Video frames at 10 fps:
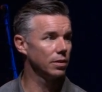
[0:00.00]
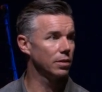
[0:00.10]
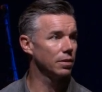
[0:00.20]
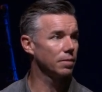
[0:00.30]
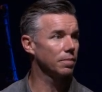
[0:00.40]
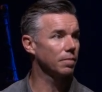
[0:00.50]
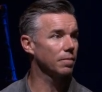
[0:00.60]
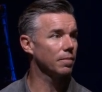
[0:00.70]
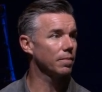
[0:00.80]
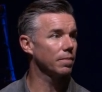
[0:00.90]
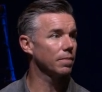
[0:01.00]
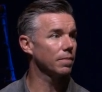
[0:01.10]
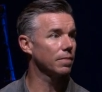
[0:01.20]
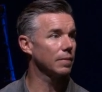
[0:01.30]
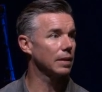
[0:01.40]

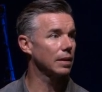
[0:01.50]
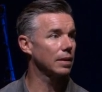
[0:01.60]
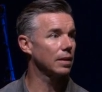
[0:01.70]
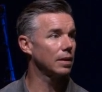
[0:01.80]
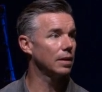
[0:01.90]
[no speech]